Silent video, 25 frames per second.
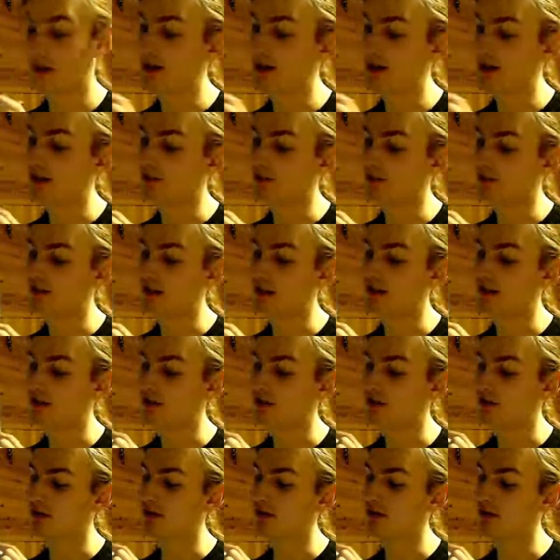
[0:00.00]
And here's the sensor,
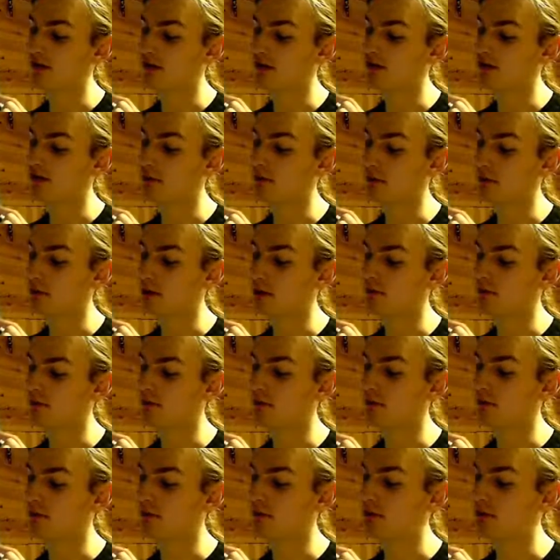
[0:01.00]
and here's the plug for
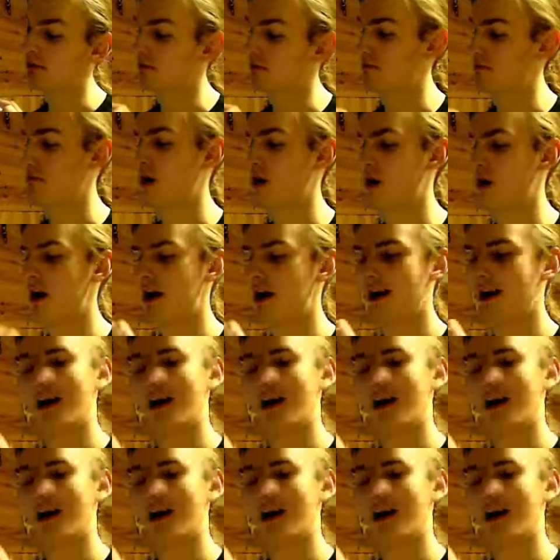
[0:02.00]
the sensor bar.